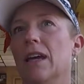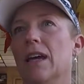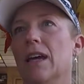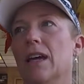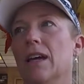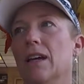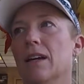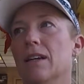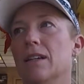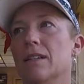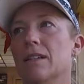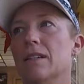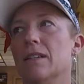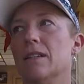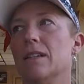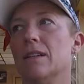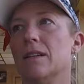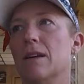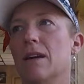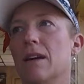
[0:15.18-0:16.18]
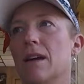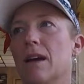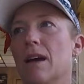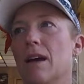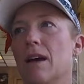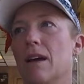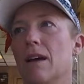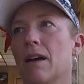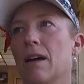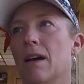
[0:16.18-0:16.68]
and
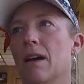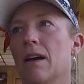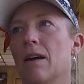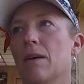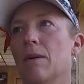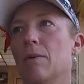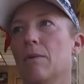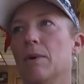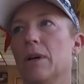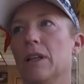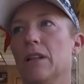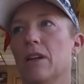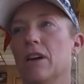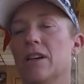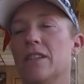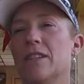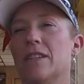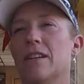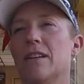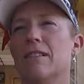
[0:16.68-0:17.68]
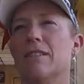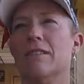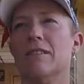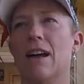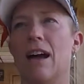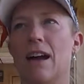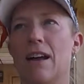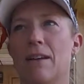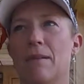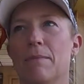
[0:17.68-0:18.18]
we lost a
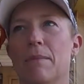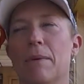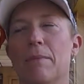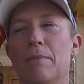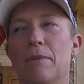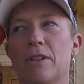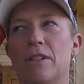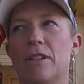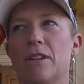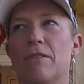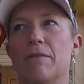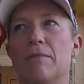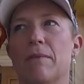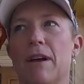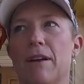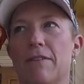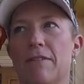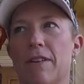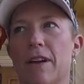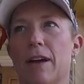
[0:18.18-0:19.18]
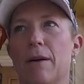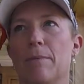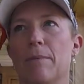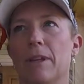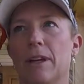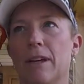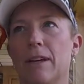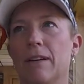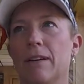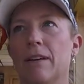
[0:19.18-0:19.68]
lot of members of my
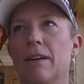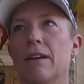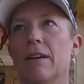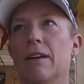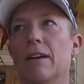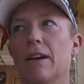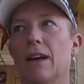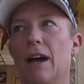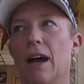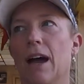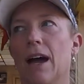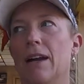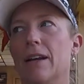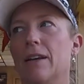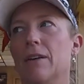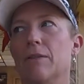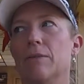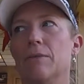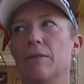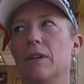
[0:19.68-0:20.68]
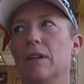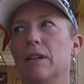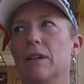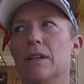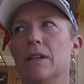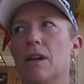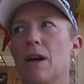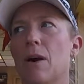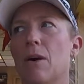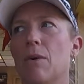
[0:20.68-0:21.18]
family. I don't
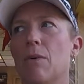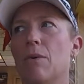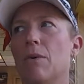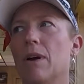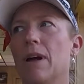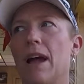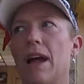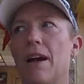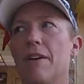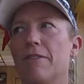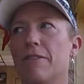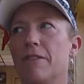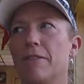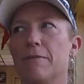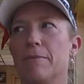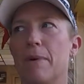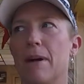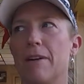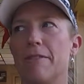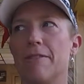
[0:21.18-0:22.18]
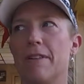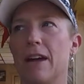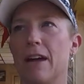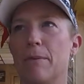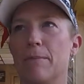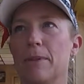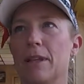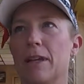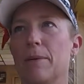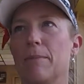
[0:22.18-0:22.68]
know half of my
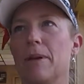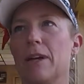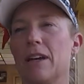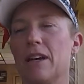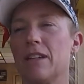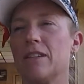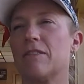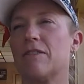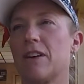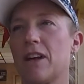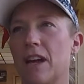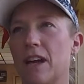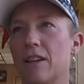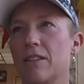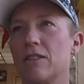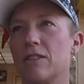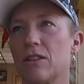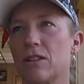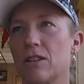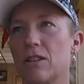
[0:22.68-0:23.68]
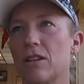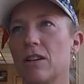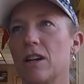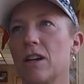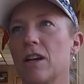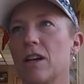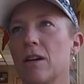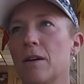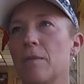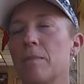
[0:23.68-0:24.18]
family because of cancer.
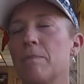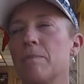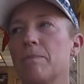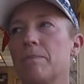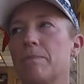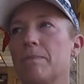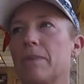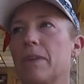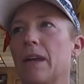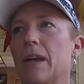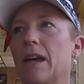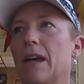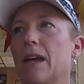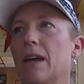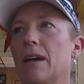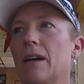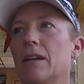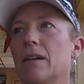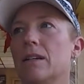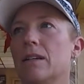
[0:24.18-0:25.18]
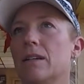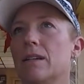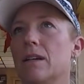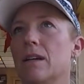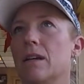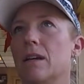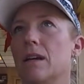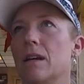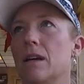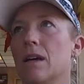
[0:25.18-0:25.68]
And
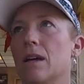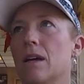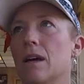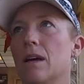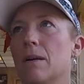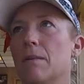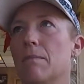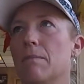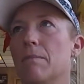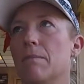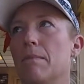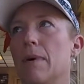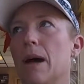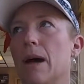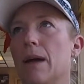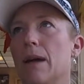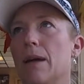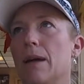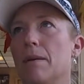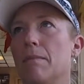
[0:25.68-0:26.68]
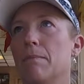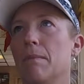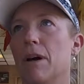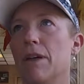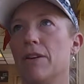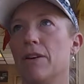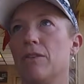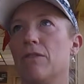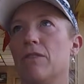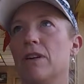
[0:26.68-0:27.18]
my
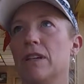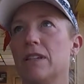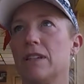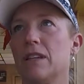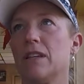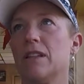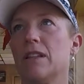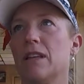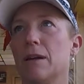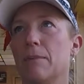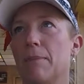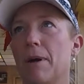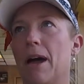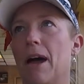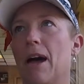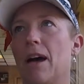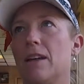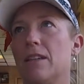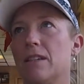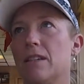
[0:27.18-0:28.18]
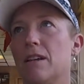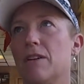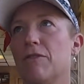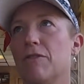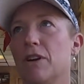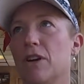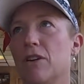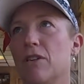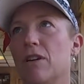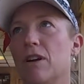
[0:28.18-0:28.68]
mother recently passed a
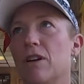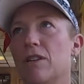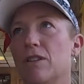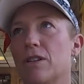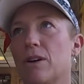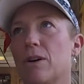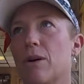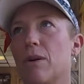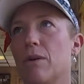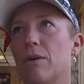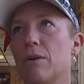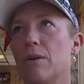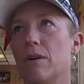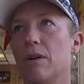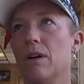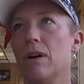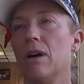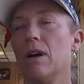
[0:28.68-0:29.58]
few years ago